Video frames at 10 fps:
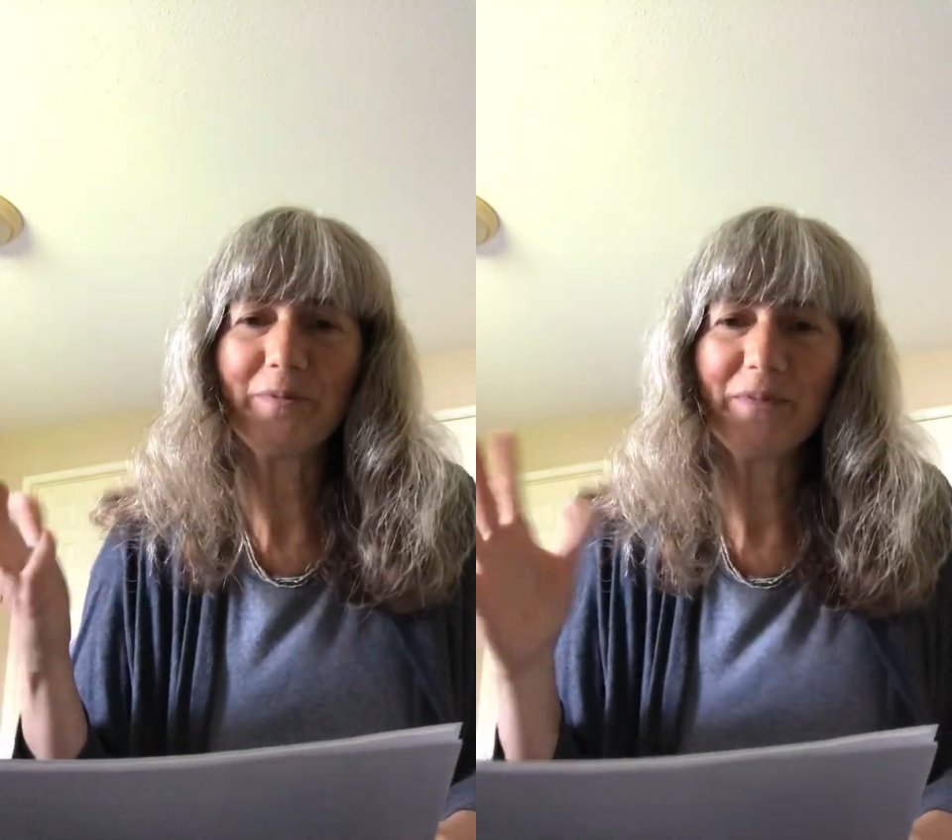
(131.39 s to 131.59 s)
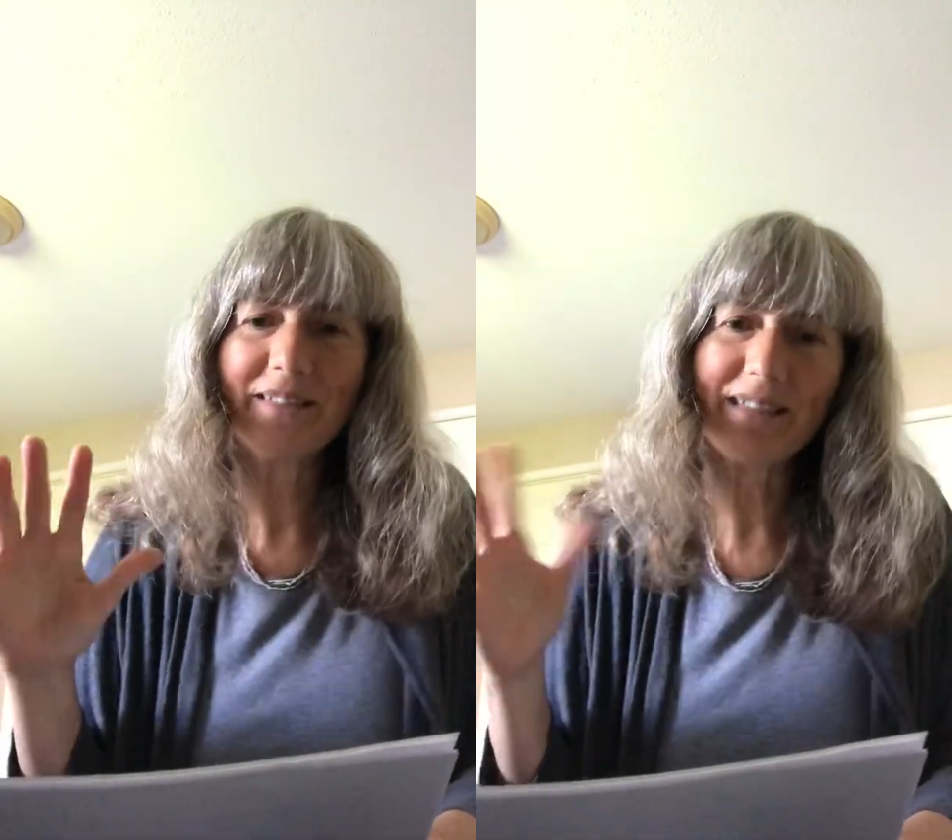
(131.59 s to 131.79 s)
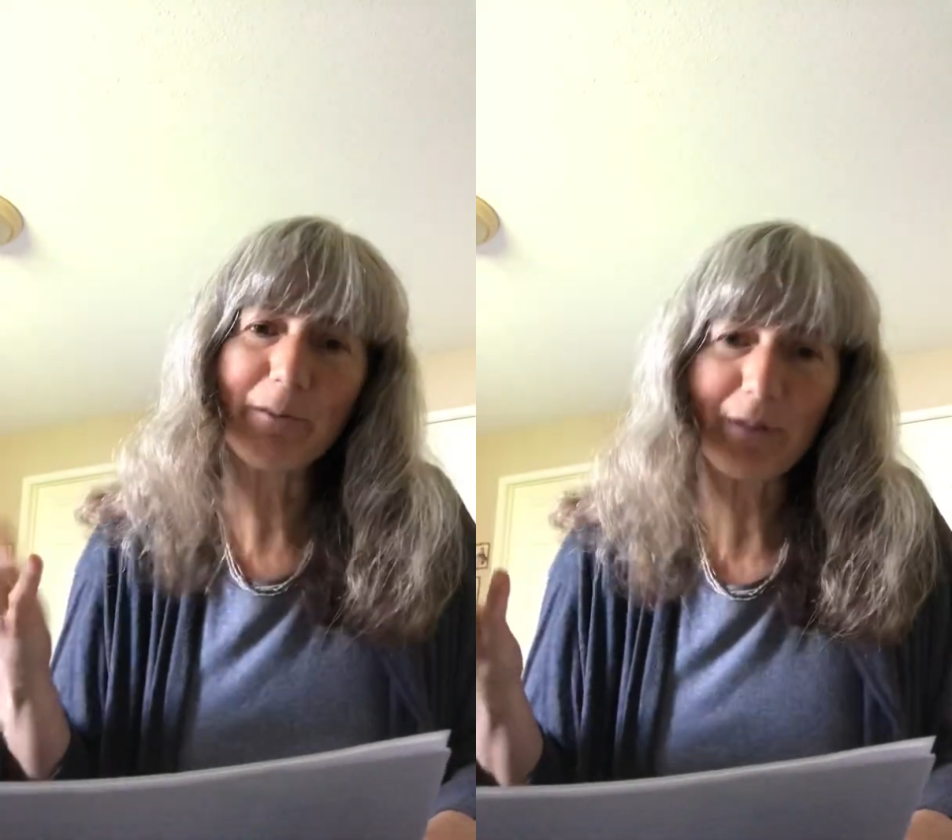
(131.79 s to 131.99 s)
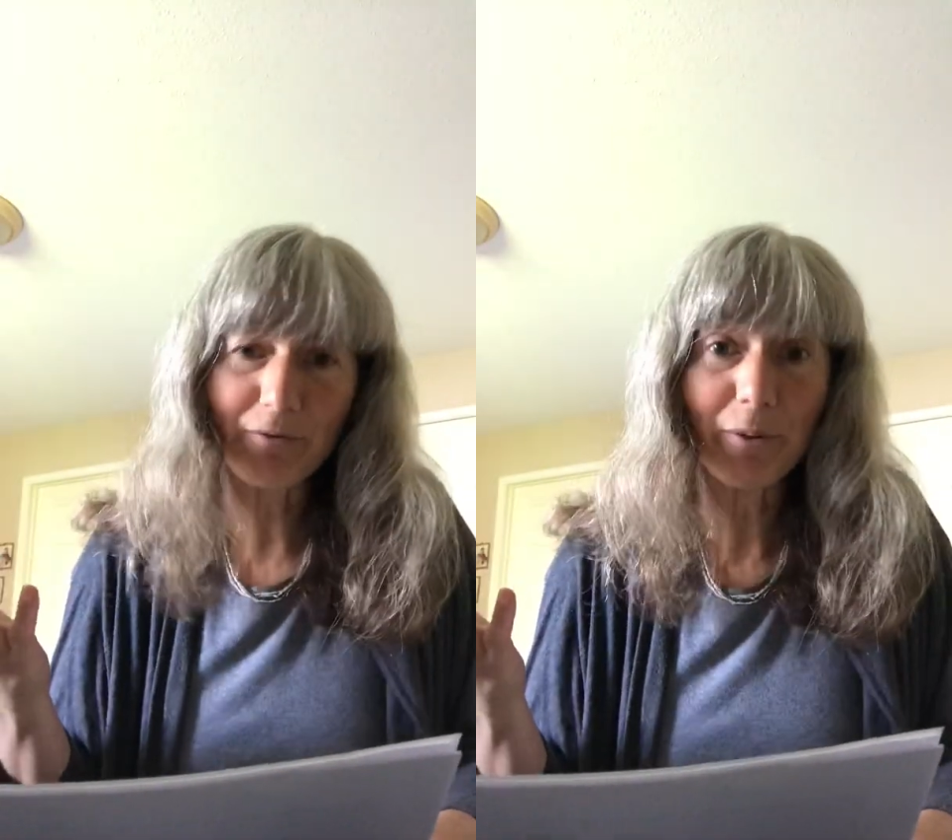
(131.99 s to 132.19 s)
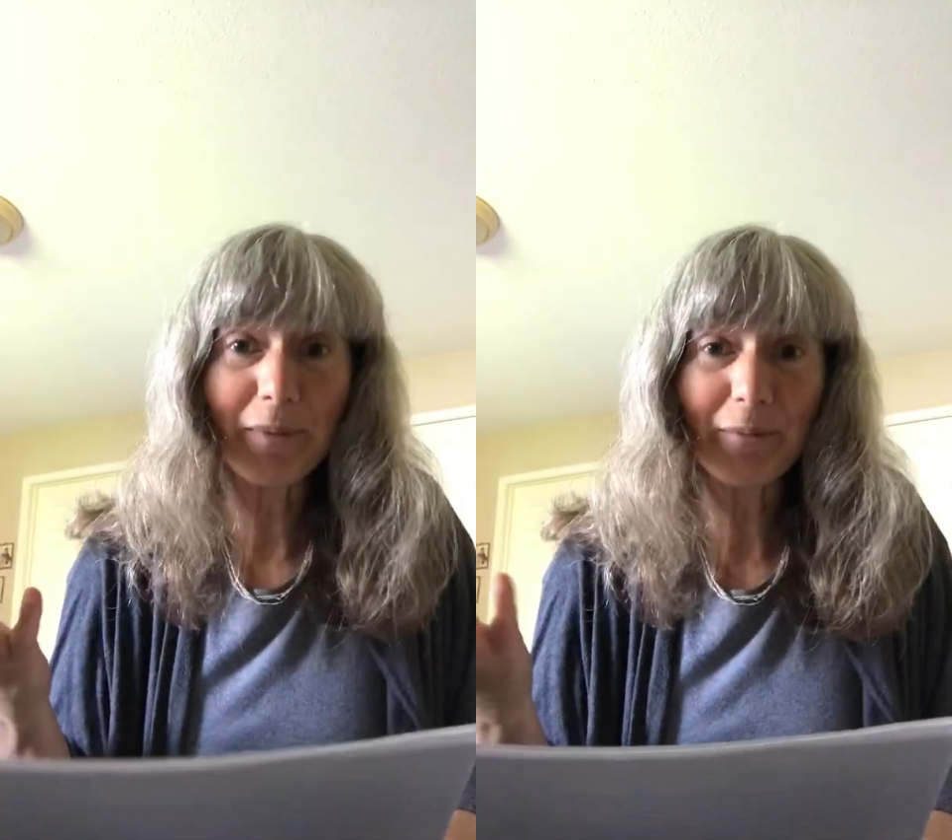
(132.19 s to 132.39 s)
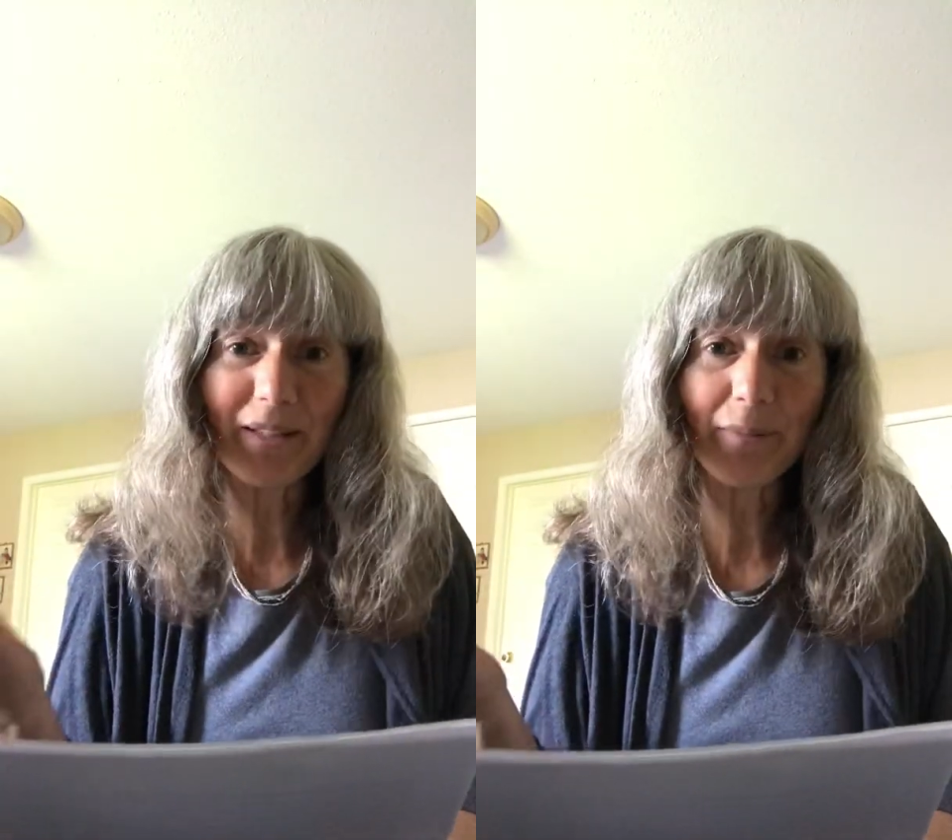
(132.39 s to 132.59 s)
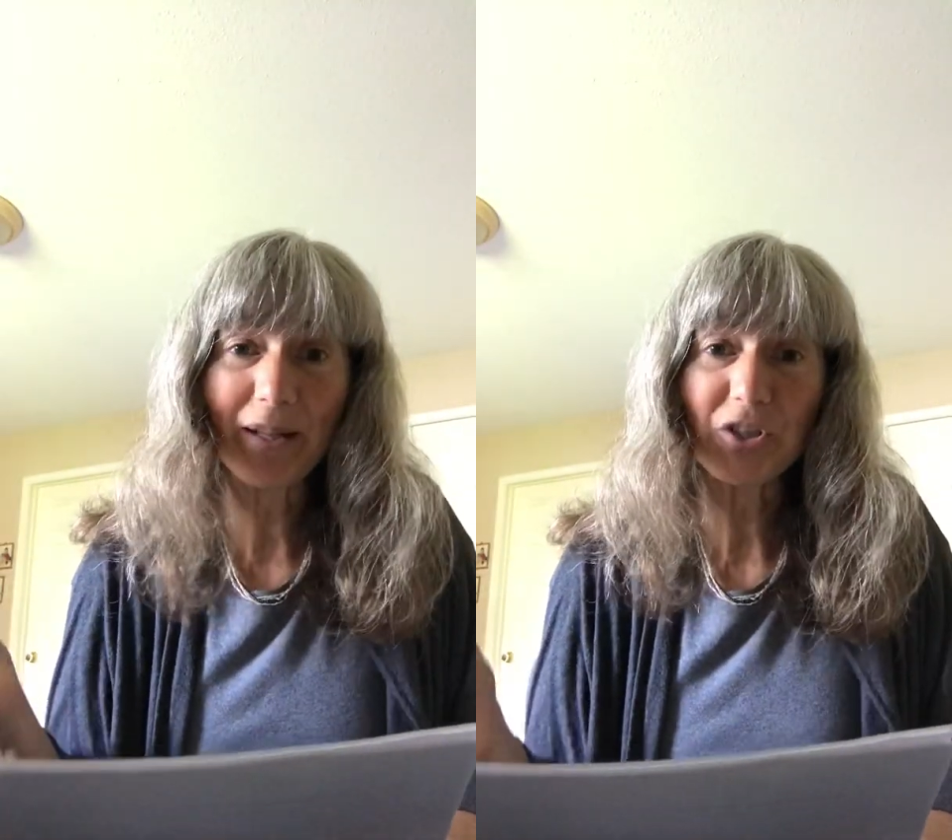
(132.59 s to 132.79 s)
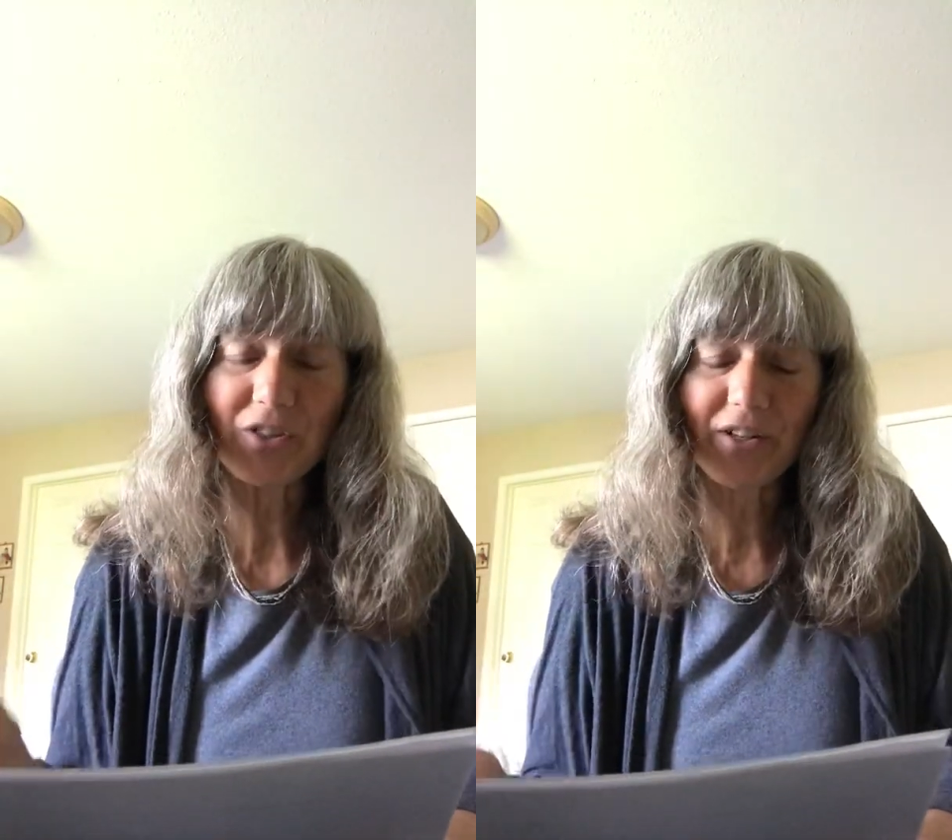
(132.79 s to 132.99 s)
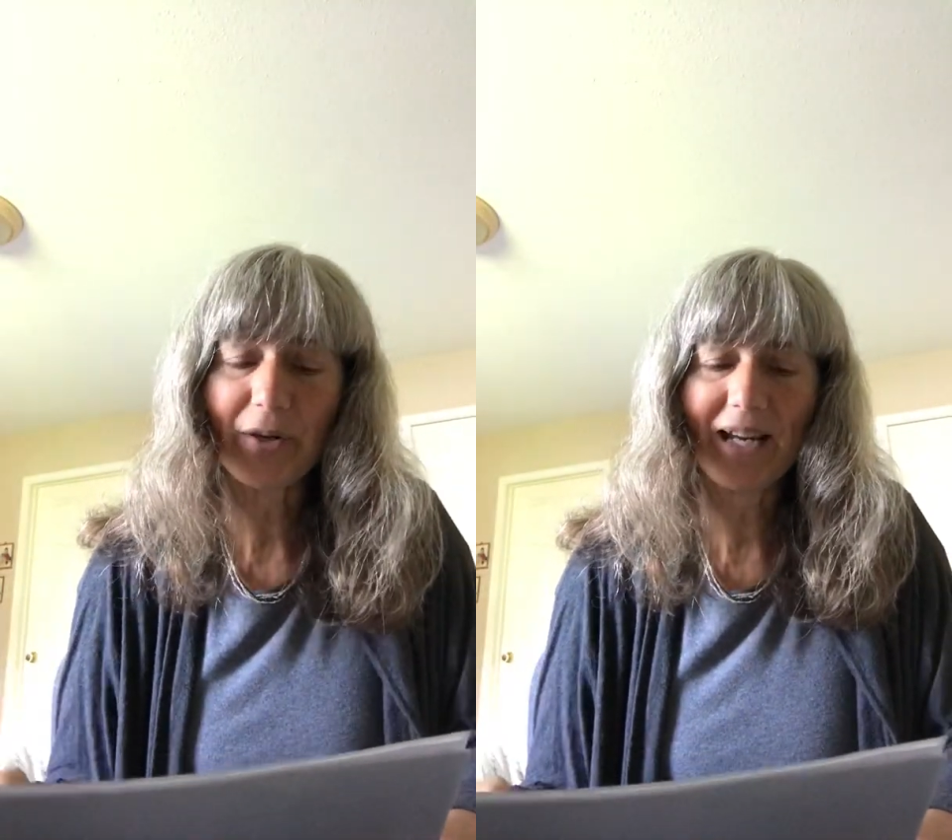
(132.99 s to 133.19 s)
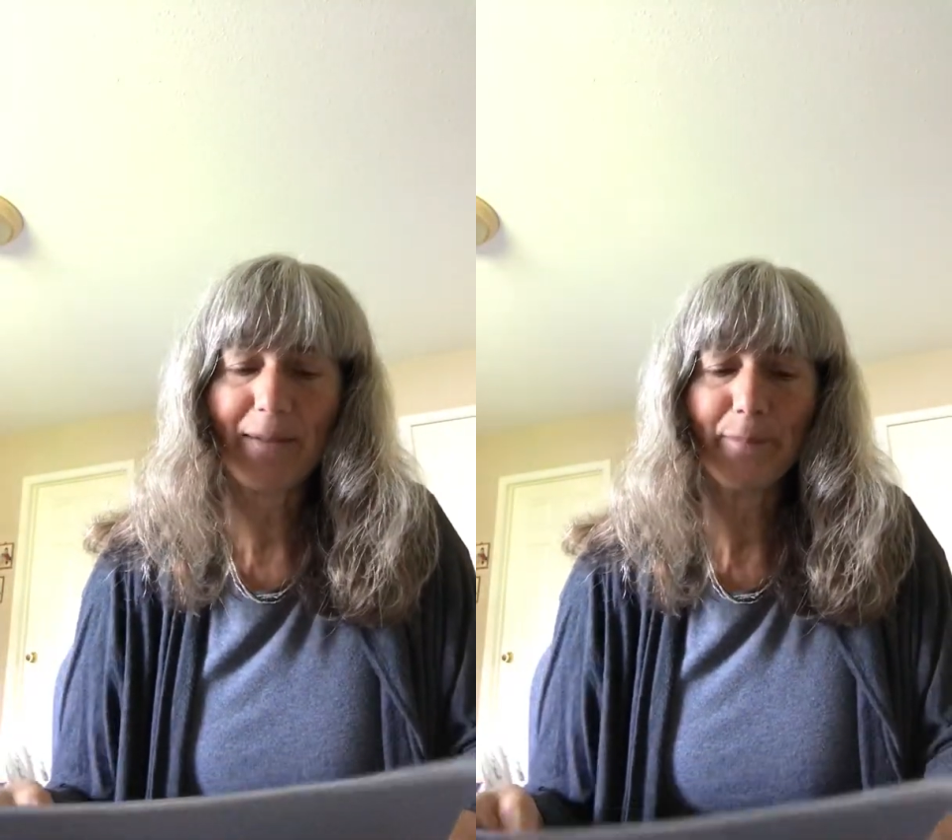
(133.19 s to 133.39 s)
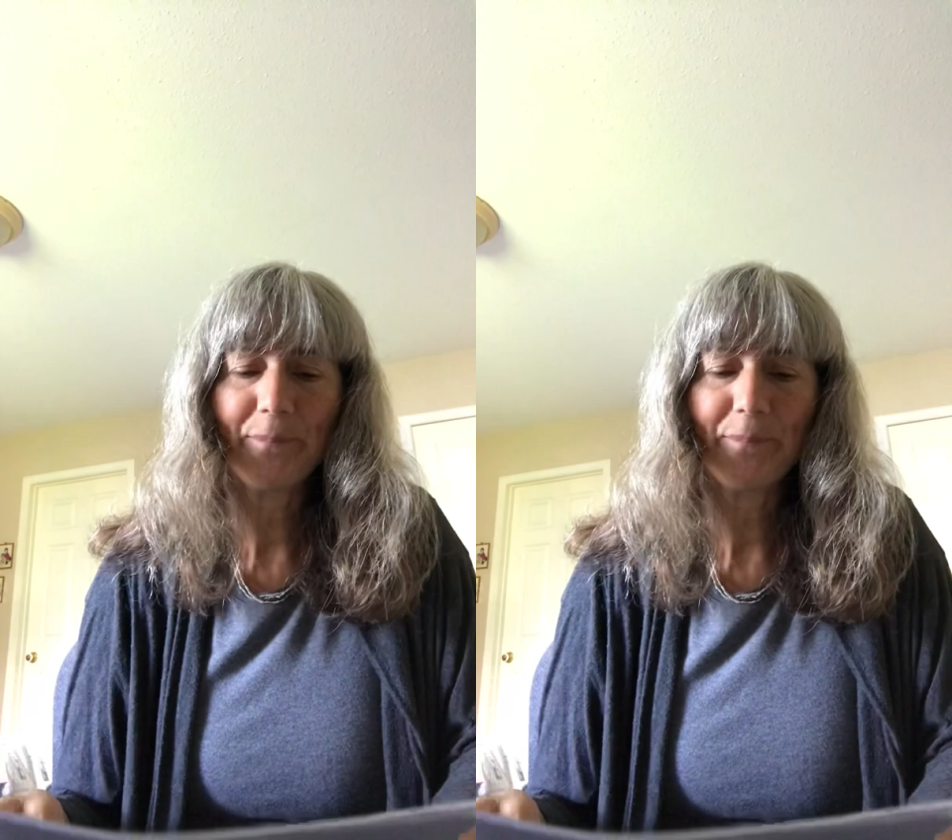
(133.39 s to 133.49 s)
stay away from them as much as you can.